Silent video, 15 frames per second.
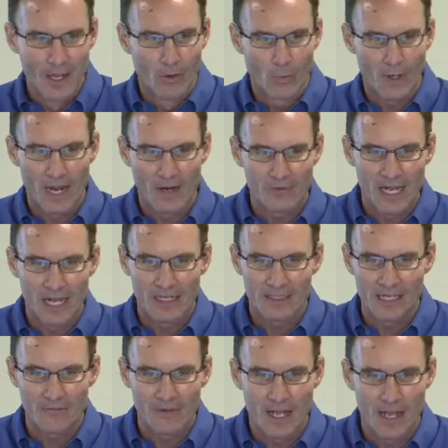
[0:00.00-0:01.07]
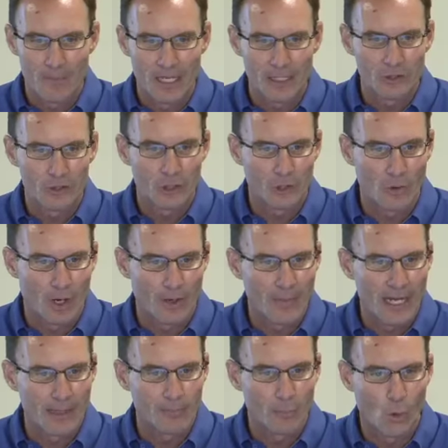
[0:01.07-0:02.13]
What I've done is I've come into our
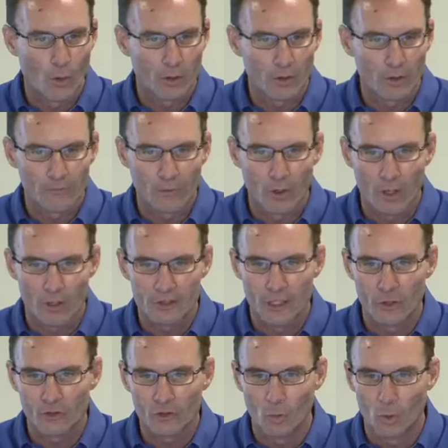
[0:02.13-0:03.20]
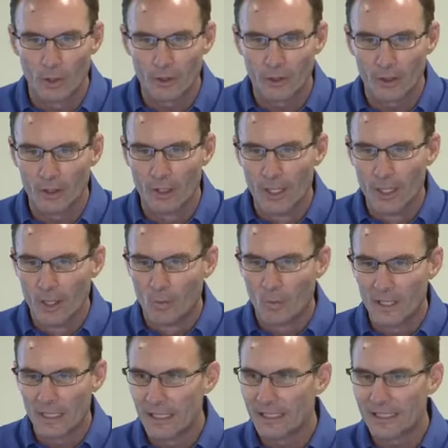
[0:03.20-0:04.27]
main portal for our social worker.
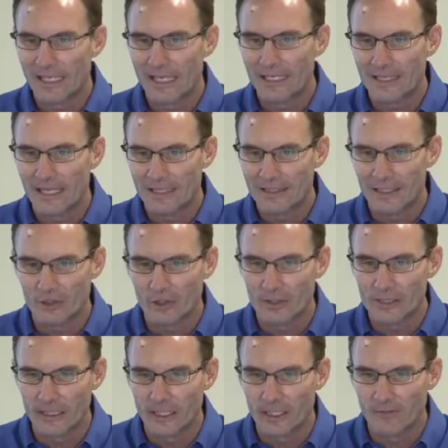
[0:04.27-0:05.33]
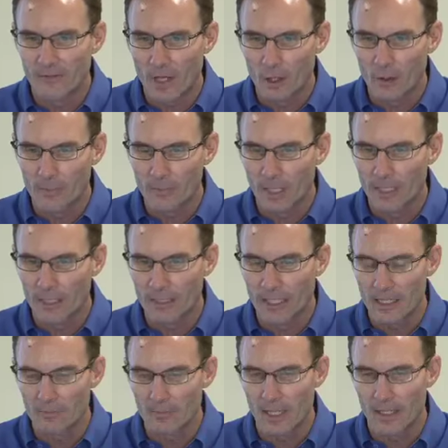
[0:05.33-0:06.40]
One of the key things that you'll see, to follow up on the
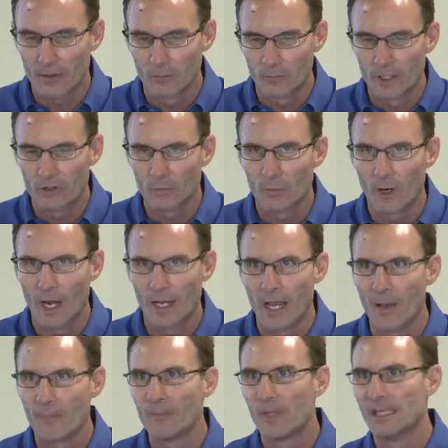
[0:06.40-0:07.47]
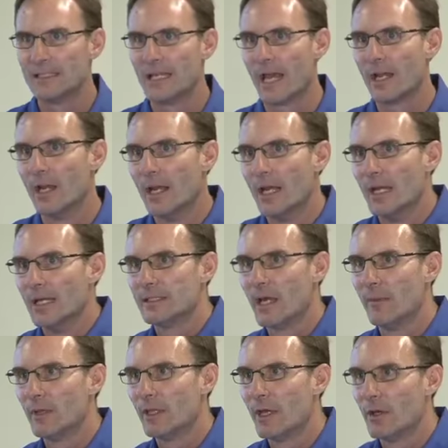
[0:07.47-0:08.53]
theme that Rich brought up, is that
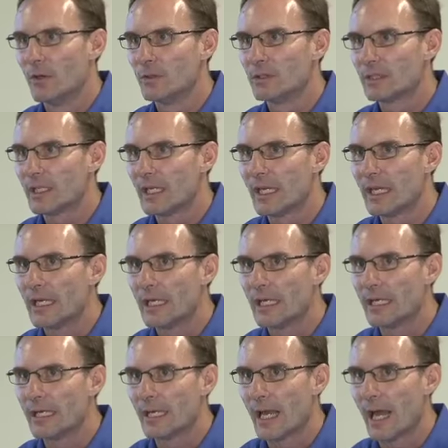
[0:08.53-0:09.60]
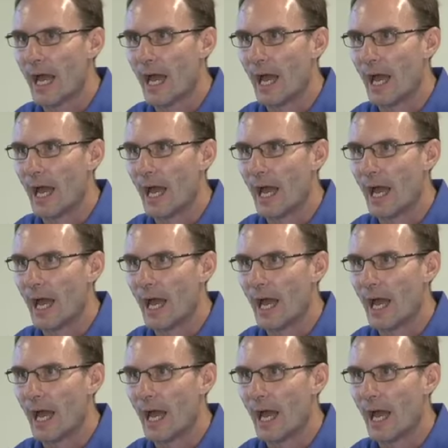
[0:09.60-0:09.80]
some of those key